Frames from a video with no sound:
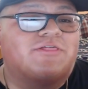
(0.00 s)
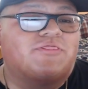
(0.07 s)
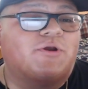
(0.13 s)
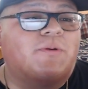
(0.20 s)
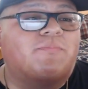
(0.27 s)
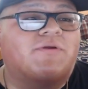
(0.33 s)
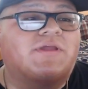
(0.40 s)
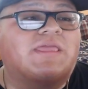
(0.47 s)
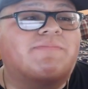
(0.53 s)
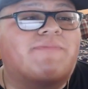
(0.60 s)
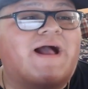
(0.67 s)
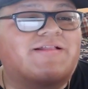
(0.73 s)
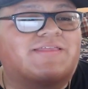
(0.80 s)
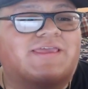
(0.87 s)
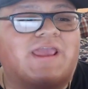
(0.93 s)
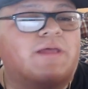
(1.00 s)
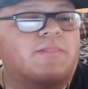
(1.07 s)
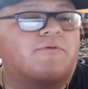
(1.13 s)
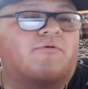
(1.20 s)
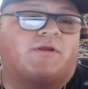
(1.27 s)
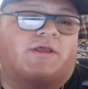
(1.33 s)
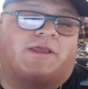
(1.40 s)
They're bringing back the King of
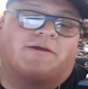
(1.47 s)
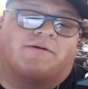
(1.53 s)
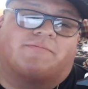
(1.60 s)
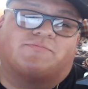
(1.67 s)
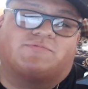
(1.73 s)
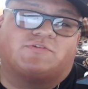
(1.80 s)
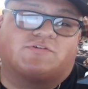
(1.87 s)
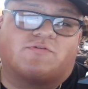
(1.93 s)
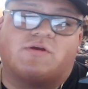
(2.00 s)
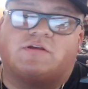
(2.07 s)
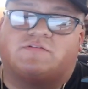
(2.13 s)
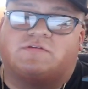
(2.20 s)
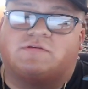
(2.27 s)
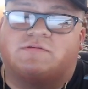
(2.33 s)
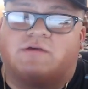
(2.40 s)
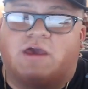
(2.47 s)
the Ring, which is crazy.